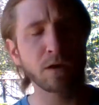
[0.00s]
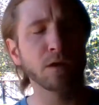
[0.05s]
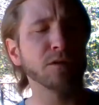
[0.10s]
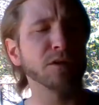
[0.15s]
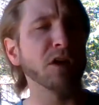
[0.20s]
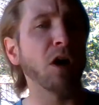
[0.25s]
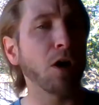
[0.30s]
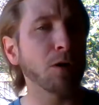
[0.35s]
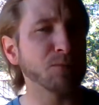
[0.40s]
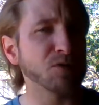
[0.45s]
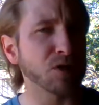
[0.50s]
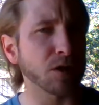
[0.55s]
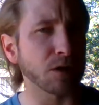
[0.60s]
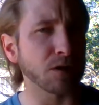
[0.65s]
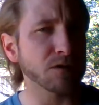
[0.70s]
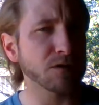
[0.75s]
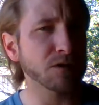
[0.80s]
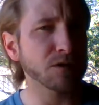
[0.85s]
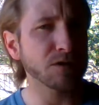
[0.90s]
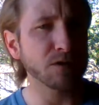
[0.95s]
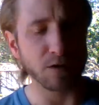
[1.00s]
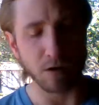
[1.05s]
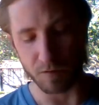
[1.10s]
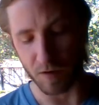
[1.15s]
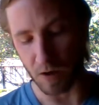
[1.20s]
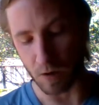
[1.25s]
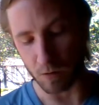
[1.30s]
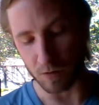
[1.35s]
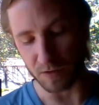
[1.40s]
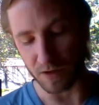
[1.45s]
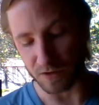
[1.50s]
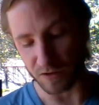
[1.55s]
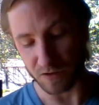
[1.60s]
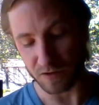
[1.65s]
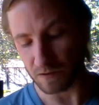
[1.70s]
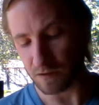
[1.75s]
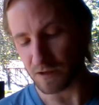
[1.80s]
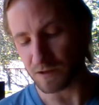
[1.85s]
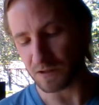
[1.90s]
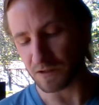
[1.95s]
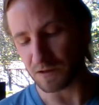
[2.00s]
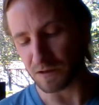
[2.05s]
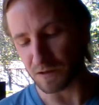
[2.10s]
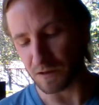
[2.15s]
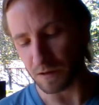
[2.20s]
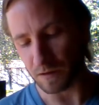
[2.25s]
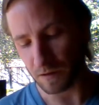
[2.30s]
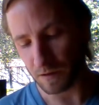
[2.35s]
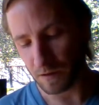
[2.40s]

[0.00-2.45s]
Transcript: The object of our legislation,